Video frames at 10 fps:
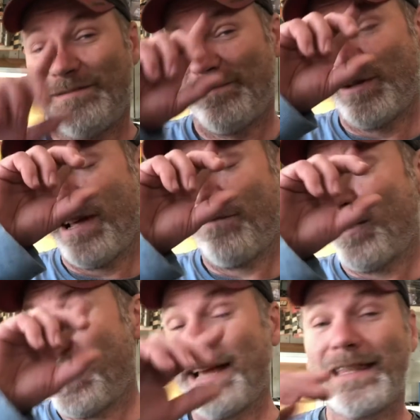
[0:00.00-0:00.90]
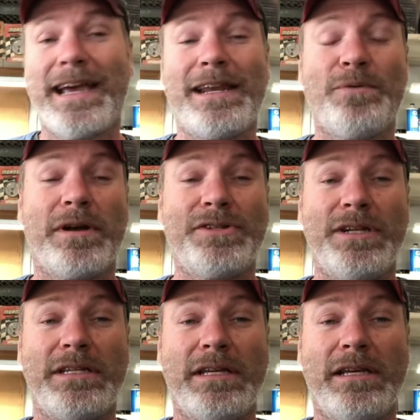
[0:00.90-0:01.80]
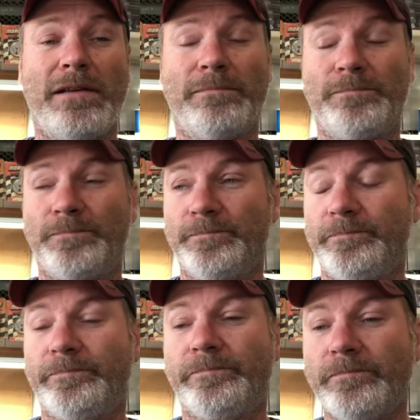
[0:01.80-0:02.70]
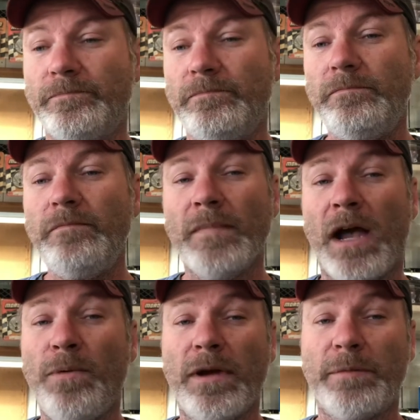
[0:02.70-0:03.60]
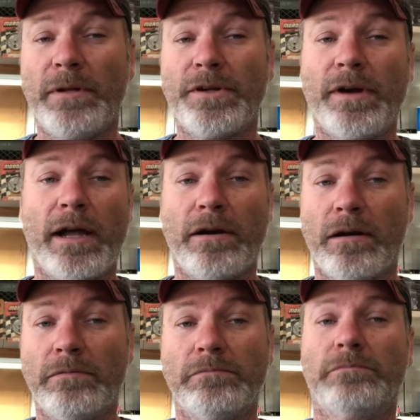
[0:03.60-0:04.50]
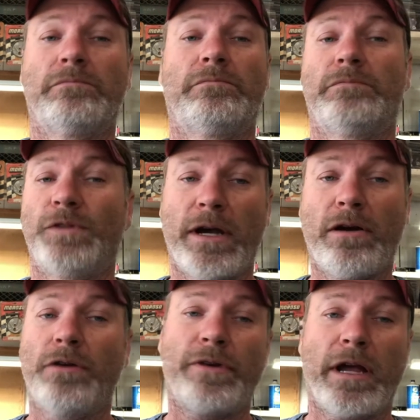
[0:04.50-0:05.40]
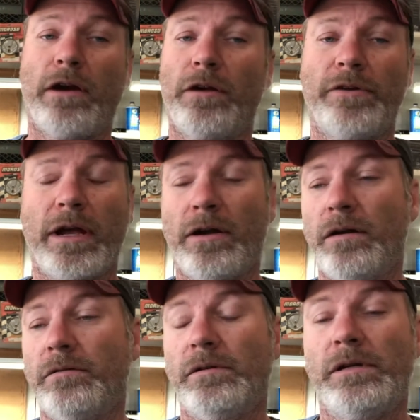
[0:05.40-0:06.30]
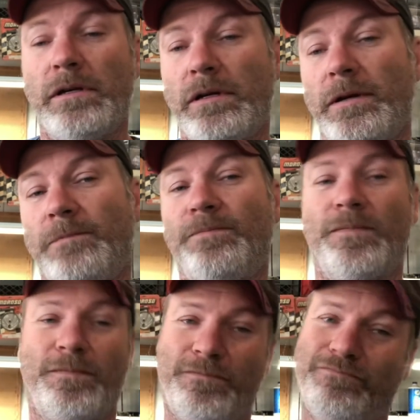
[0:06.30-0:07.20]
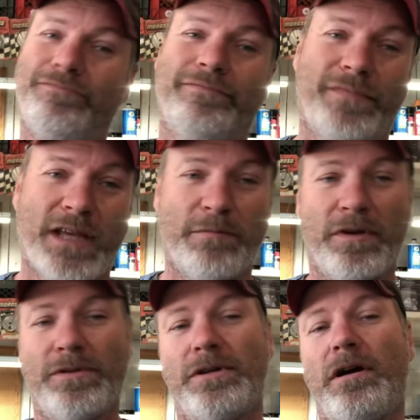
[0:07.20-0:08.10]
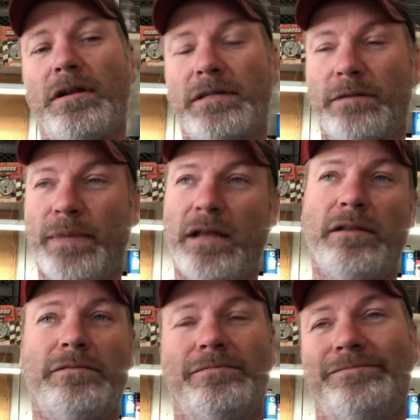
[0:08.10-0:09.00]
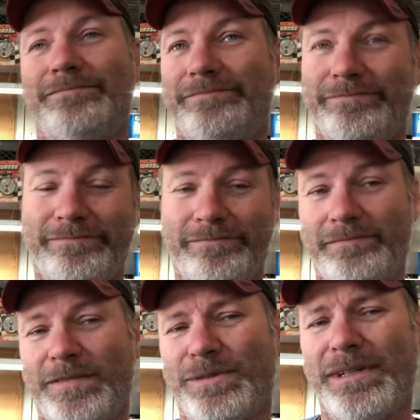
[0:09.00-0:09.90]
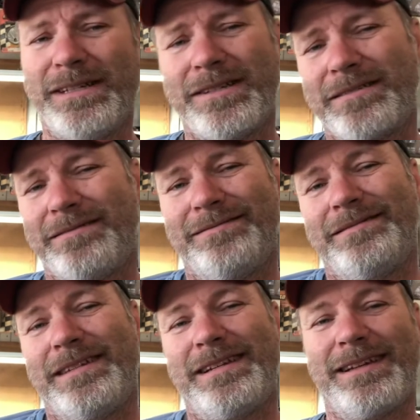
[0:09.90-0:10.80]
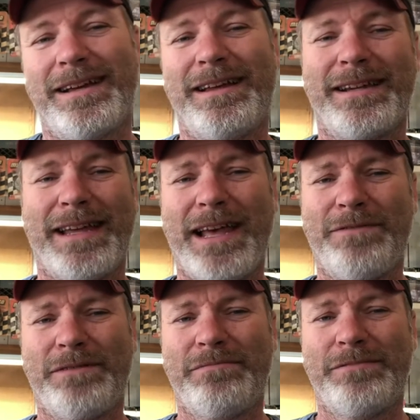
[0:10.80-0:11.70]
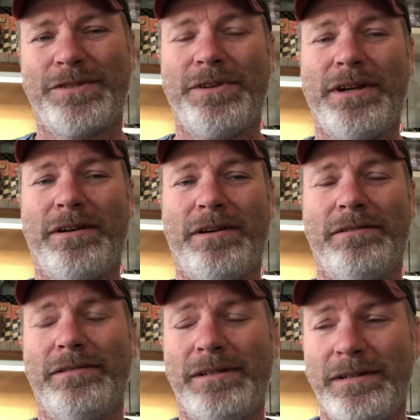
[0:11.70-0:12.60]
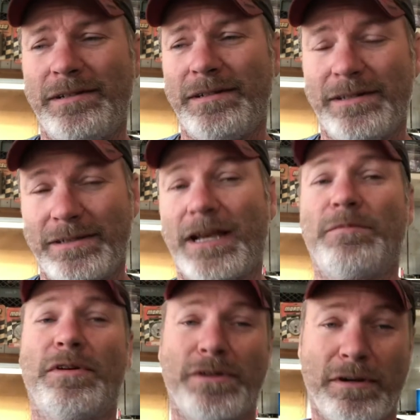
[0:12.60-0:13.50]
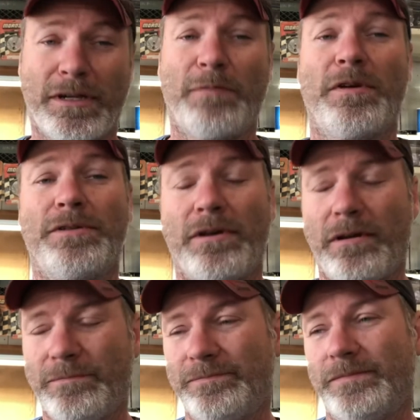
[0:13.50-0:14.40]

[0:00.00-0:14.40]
when I when I got the 91 GT, I wanted to build a drag car. Drag car, drag car, drag car. Time goes on, it's like, man, I really just kind of like to have a street car. Time goes on, time goes on.